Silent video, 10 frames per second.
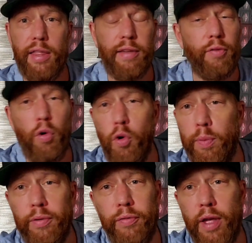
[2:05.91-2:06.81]
they've all
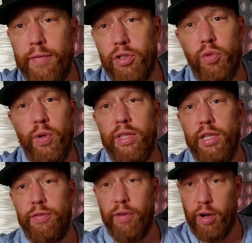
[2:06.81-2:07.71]
been favored to win
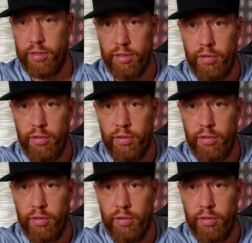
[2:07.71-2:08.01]
these fights.